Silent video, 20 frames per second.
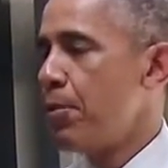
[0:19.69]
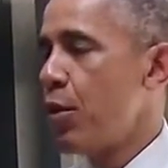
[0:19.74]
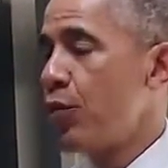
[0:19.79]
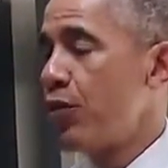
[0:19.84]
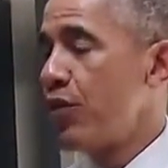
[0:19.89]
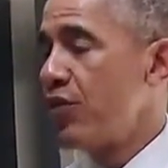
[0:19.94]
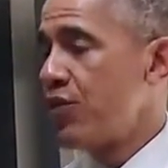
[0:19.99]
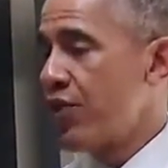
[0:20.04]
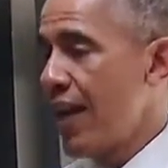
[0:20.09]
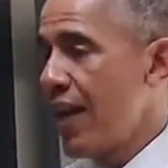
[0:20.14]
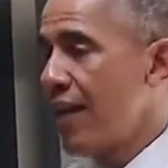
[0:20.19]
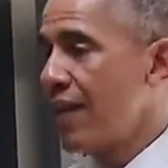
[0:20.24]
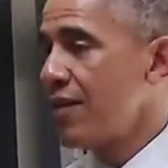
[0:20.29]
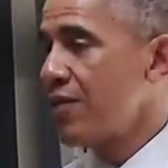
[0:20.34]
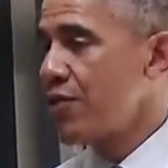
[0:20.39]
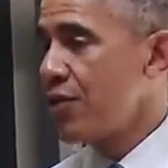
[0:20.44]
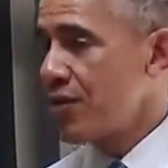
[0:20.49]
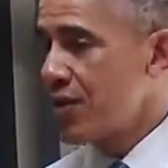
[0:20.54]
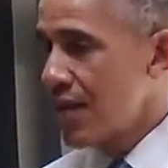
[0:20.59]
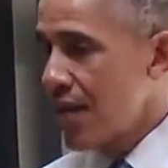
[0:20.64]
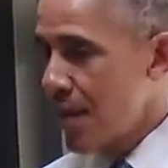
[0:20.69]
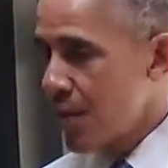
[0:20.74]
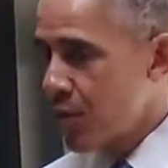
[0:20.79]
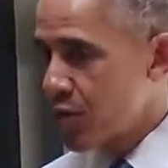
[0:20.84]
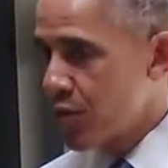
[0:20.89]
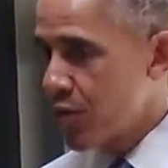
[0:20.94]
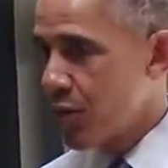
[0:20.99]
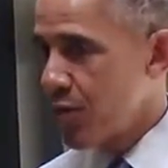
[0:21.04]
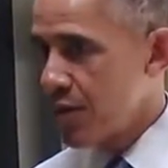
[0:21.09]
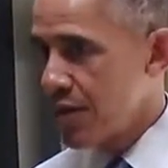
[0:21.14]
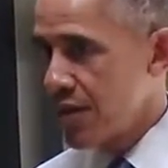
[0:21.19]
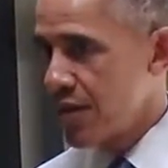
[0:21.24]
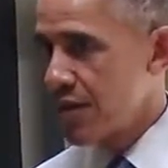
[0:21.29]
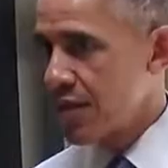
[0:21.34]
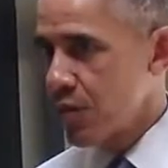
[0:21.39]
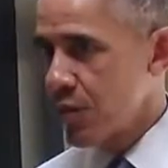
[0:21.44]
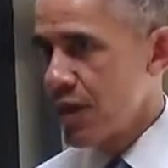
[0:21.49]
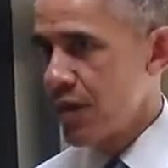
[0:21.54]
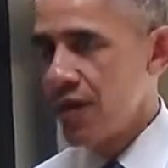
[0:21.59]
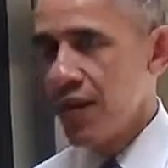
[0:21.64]
both the challenges and opportunities
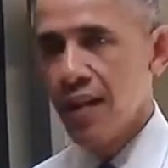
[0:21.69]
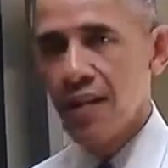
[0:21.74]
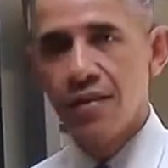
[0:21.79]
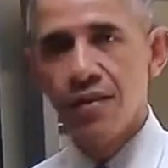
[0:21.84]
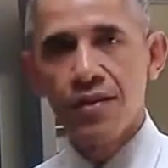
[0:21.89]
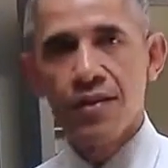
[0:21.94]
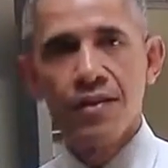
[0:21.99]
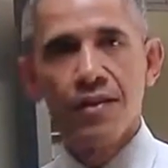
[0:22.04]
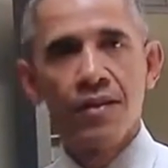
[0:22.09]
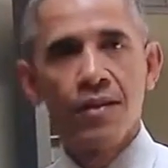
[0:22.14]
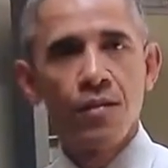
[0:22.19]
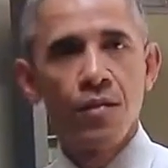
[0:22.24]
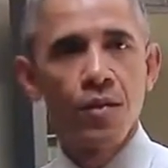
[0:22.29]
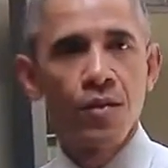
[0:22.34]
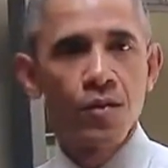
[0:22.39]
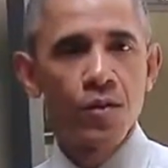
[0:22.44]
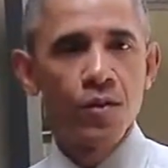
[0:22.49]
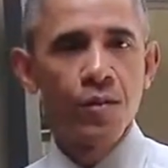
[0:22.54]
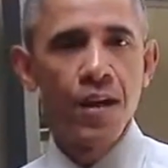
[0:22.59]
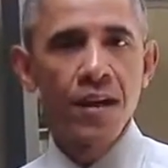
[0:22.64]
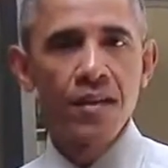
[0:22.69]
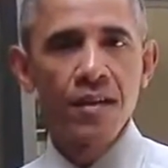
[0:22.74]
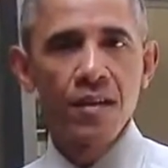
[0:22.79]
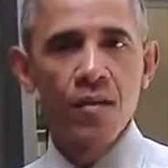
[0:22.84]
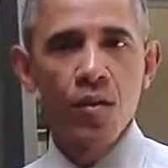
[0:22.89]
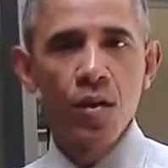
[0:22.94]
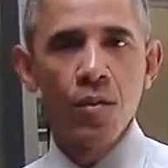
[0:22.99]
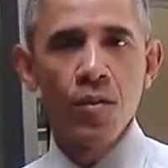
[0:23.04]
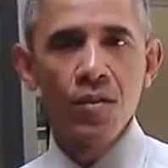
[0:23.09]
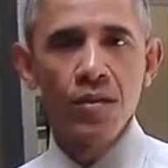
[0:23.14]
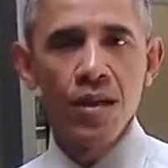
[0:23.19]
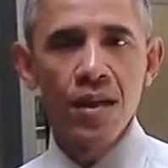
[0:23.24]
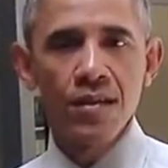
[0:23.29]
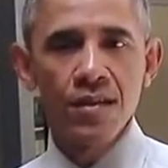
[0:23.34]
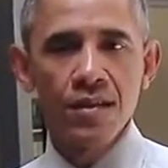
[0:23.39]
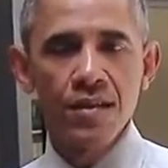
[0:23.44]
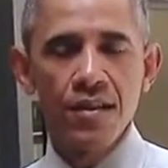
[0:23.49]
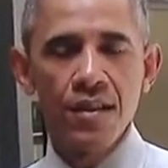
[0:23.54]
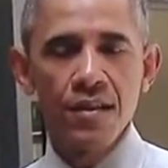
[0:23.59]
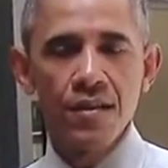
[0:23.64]
that we face with respect to the criminal
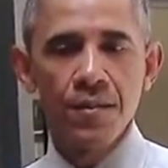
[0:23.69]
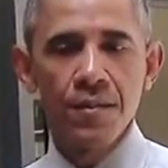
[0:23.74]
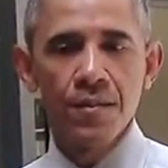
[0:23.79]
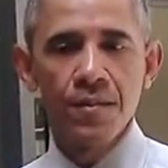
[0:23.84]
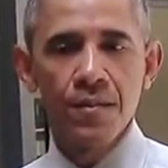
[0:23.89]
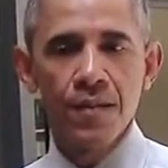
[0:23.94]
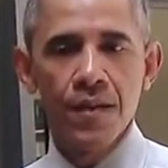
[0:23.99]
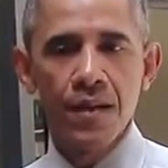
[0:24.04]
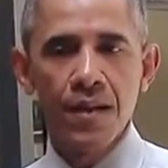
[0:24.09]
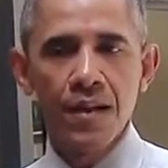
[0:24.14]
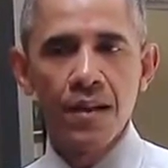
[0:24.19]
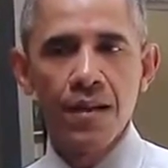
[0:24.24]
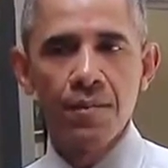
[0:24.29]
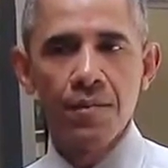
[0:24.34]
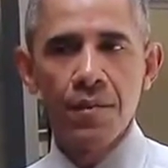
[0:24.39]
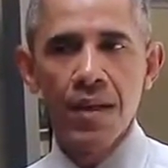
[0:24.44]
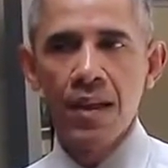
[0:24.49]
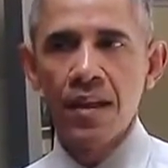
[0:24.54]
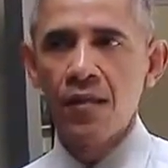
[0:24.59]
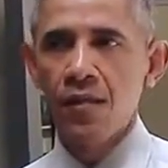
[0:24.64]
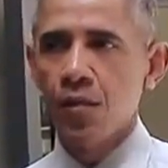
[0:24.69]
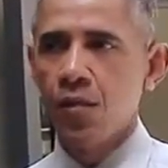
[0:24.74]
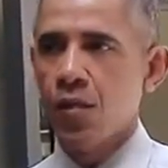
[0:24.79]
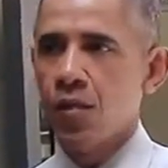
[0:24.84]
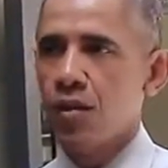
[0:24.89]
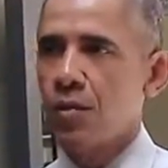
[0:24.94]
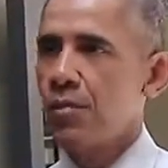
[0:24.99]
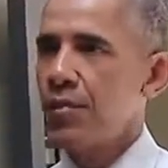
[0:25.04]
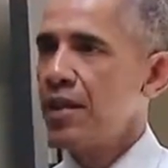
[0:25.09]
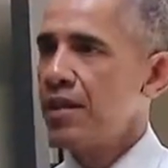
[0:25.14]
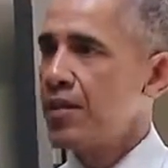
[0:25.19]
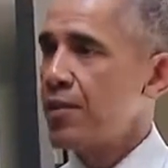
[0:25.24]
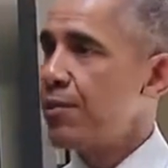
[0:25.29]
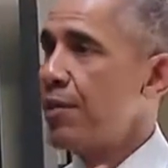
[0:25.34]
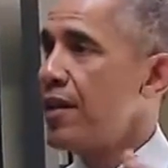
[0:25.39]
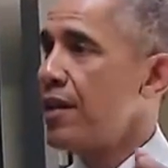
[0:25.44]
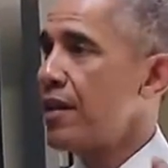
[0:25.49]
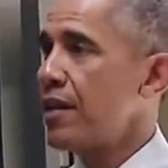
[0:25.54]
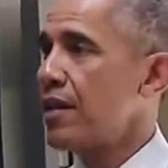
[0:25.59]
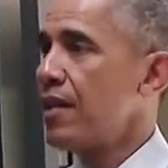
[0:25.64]
justice system. Many of you heard me
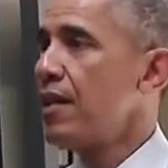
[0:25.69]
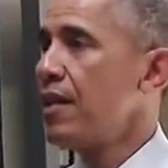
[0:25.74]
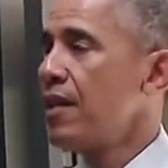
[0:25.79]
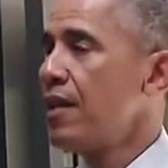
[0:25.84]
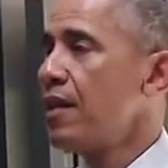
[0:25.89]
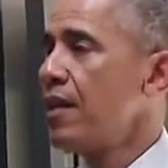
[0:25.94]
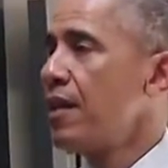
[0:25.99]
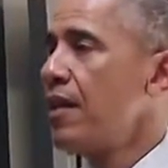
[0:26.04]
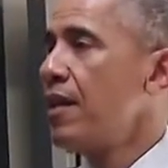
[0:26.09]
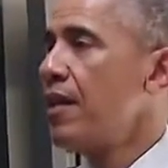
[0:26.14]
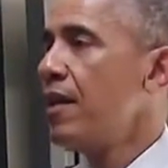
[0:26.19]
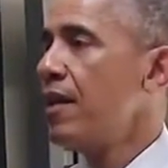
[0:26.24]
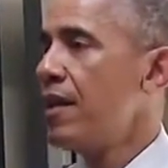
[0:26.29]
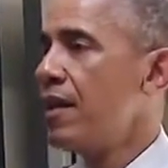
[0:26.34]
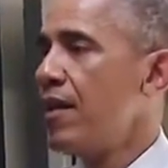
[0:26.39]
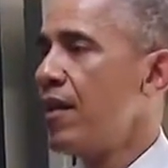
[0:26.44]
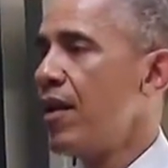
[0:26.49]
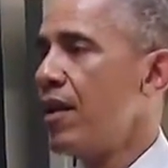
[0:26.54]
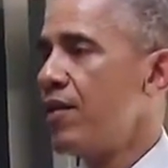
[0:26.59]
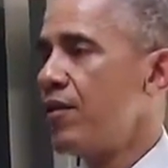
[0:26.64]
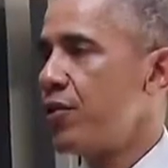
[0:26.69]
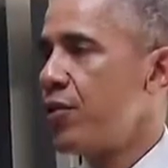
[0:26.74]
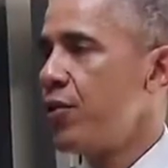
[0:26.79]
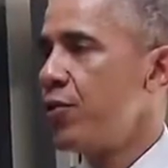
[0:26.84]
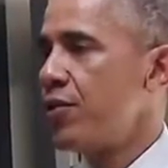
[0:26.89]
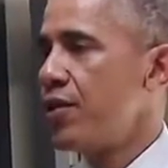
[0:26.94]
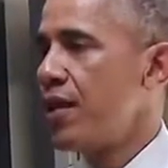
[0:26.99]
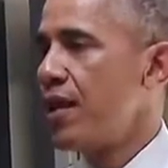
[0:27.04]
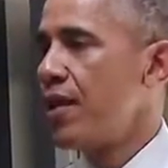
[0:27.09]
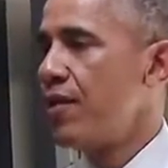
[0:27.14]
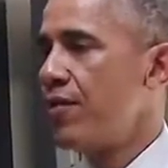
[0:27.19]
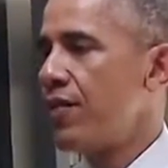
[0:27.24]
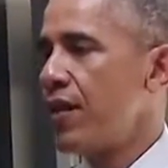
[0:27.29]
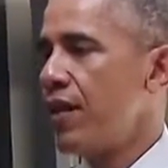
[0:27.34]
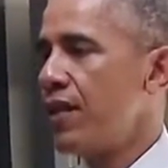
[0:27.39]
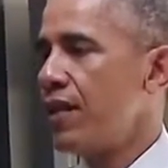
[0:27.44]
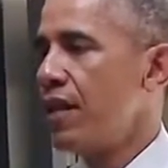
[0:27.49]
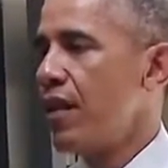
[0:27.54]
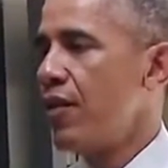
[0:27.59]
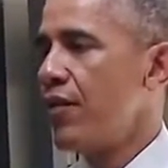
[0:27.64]
speak on Tuesday in
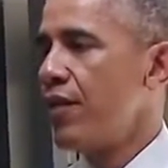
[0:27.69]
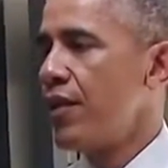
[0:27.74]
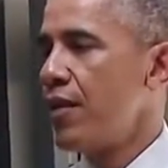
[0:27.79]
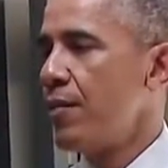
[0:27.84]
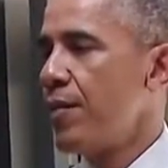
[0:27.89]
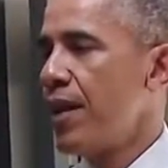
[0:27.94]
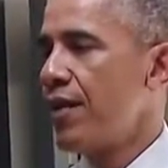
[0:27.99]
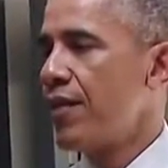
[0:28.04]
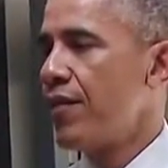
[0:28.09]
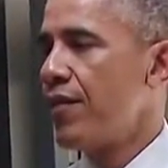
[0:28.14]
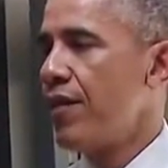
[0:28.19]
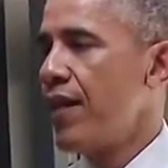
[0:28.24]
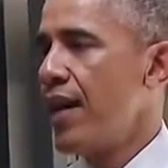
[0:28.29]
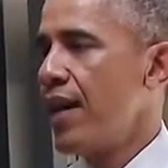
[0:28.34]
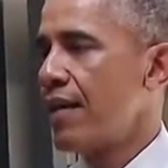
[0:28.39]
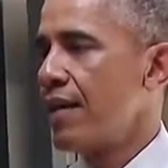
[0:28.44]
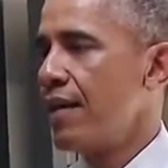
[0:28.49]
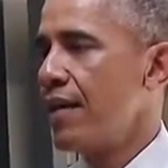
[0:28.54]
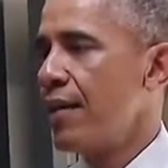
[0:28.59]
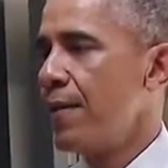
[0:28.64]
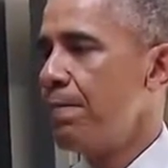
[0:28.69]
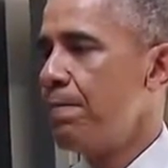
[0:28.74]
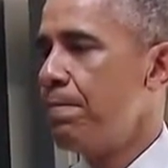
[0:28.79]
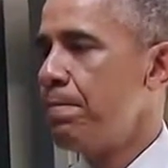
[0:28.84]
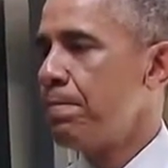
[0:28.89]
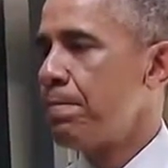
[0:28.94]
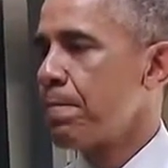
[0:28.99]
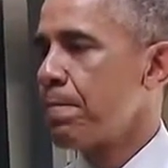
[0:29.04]
Philadelphia about the fact that